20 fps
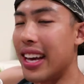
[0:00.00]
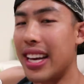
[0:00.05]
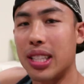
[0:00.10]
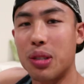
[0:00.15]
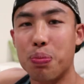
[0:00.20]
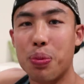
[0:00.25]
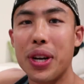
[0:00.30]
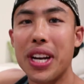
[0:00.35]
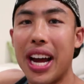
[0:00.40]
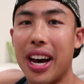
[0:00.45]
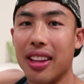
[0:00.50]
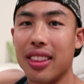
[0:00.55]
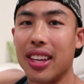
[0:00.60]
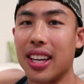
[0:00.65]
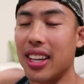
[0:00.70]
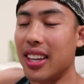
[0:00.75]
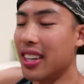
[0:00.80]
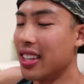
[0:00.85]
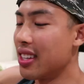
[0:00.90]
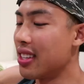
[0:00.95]
It's pretty
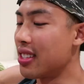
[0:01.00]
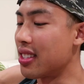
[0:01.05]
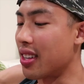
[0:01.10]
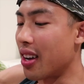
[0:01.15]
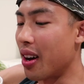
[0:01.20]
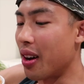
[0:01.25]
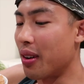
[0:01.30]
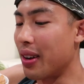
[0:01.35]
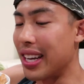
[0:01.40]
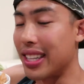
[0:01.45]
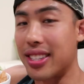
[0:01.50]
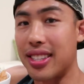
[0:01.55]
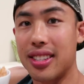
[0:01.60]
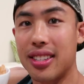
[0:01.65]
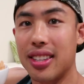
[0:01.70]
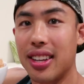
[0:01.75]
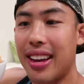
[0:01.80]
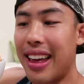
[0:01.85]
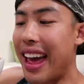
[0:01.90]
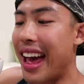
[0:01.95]
healthy. So
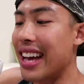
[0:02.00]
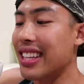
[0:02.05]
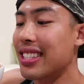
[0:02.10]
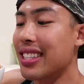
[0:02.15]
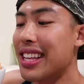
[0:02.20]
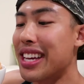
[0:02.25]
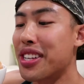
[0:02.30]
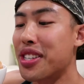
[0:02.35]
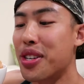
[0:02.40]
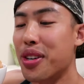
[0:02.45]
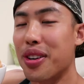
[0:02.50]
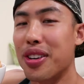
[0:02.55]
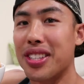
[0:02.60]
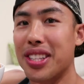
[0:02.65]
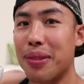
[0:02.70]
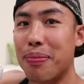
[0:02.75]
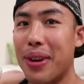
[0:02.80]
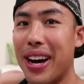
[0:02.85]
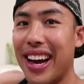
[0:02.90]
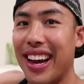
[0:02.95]
it's has less
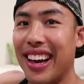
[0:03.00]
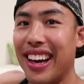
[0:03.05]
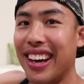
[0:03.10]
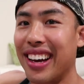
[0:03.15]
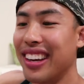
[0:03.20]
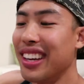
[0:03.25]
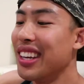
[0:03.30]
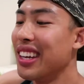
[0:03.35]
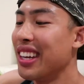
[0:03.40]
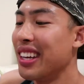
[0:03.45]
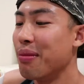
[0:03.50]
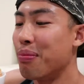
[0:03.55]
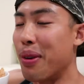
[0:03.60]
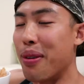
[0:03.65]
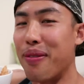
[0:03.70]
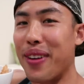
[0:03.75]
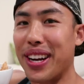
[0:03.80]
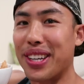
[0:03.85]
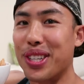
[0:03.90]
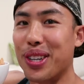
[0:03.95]
sugars than my
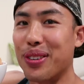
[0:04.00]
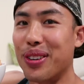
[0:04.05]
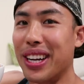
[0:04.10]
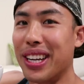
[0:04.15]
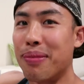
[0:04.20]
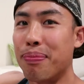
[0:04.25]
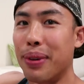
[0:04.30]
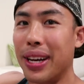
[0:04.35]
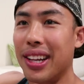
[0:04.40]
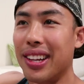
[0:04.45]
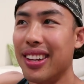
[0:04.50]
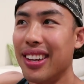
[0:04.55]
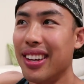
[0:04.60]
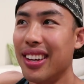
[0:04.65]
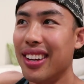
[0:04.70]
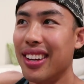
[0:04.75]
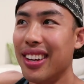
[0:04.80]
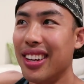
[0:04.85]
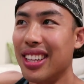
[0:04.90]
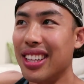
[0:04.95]
my Vector one, but
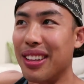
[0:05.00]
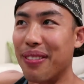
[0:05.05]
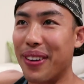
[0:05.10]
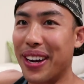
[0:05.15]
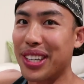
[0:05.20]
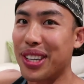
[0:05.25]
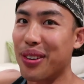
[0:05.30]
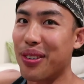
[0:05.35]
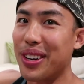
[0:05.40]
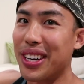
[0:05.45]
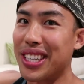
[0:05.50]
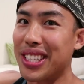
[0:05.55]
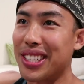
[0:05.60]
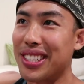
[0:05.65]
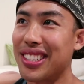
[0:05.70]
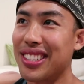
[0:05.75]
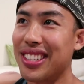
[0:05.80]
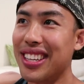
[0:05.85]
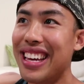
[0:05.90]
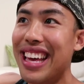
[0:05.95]
the Vector one
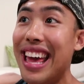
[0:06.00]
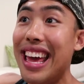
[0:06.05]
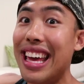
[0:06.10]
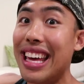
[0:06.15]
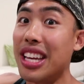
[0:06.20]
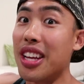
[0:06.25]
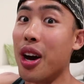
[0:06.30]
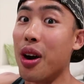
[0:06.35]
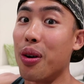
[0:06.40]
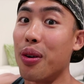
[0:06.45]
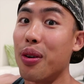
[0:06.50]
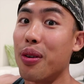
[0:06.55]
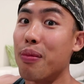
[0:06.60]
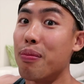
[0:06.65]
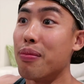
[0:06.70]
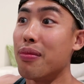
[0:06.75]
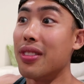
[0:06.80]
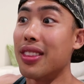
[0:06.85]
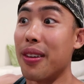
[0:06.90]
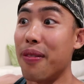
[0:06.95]
is, yo,
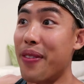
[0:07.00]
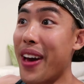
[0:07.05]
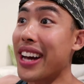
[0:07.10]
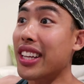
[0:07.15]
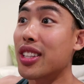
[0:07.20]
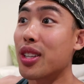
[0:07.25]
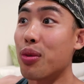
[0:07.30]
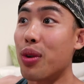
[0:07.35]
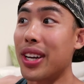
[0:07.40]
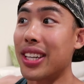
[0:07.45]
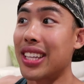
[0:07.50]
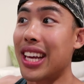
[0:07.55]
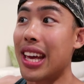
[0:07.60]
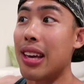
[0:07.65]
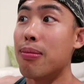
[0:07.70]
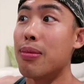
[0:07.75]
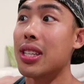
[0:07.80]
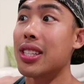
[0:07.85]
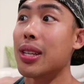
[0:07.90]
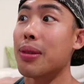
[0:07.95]
the Vector one
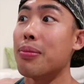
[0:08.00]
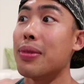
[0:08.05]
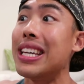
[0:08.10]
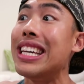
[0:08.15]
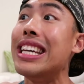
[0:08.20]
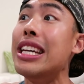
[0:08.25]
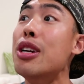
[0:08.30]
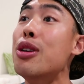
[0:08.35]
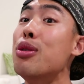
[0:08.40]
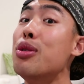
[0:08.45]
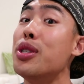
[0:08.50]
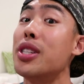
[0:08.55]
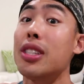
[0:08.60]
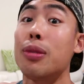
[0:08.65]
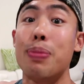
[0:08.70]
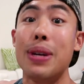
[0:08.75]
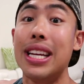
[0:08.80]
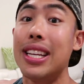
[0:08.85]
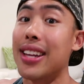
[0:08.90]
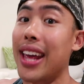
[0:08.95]
gave me some huge
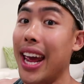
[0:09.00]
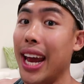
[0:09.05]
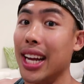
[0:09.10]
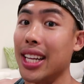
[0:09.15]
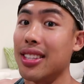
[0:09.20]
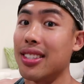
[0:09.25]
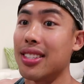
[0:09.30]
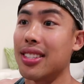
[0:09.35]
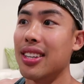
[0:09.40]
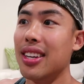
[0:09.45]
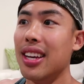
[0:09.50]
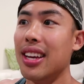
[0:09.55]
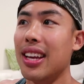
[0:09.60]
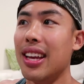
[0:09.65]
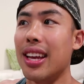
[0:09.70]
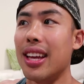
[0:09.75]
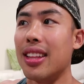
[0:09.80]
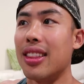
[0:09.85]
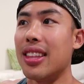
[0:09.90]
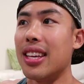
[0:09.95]
speed gains
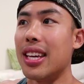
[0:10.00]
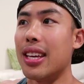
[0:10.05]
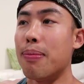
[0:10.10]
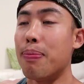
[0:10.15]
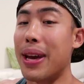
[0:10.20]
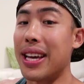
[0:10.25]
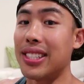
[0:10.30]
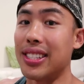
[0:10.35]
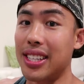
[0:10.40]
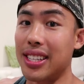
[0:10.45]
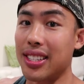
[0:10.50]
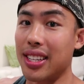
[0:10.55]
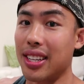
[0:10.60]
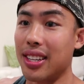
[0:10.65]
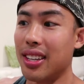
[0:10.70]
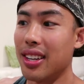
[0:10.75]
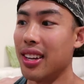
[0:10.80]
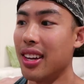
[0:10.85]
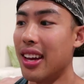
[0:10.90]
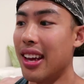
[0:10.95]
in the base
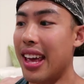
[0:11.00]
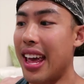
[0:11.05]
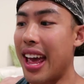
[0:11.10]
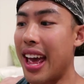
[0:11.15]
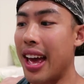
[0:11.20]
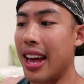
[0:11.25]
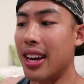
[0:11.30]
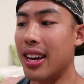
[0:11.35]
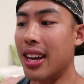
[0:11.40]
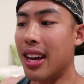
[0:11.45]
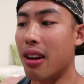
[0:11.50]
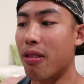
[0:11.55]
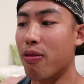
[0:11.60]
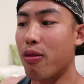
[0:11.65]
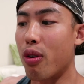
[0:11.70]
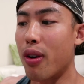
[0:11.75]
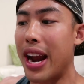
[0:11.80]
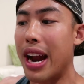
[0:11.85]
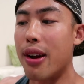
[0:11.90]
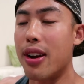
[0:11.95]
season, and
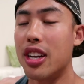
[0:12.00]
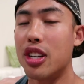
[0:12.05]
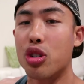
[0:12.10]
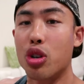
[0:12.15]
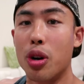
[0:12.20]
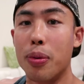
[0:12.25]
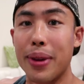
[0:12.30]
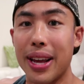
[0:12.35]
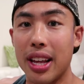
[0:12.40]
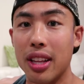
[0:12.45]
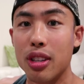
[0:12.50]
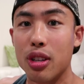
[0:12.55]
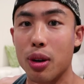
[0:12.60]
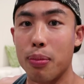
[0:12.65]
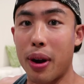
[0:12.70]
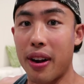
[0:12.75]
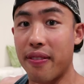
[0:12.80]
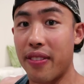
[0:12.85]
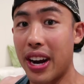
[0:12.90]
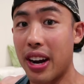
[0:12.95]
for Harry Jerome
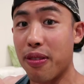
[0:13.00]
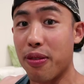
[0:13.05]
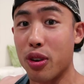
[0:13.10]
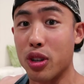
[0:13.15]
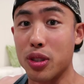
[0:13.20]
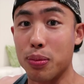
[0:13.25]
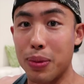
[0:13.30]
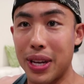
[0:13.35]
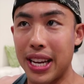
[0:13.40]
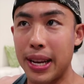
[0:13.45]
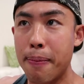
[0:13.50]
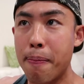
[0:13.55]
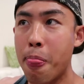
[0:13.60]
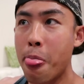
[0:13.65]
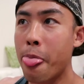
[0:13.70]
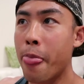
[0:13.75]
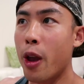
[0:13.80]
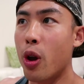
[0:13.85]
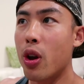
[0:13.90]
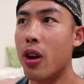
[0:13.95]
Indoor, my very first meet,
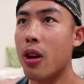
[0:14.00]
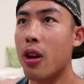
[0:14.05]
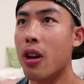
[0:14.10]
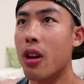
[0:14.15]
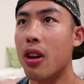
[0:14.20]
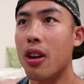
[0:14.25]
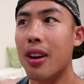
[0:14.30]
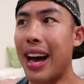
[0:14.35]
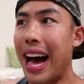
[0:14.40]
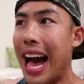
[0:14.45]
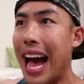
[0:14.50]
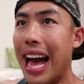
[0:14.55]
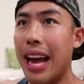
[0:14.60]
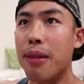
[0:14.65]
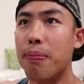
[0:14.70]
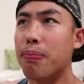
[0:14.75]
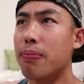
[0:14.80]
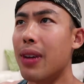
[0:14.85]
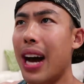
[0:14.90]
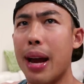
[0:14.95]

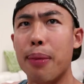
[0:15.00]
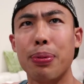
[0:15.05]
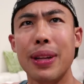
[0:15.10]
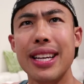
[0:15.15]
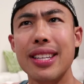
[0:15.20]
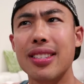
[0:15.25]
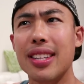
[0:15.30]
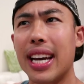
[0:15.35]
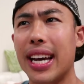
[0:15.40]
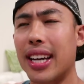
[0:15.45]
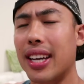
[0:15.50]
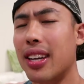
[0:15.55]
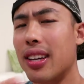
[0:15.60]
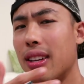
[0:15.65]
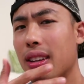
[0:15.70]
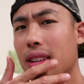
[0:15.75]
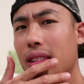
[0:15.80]
I placed like